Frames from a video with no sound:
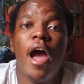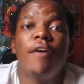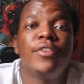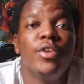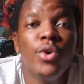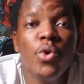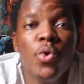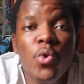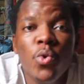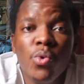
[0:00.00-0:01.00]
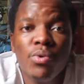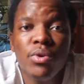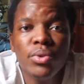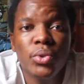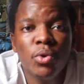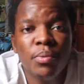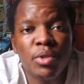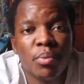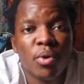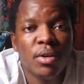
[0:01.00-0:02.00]
Afternoon, YouTube, it's
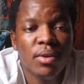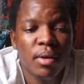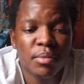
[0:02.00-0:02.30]
your boy Lou.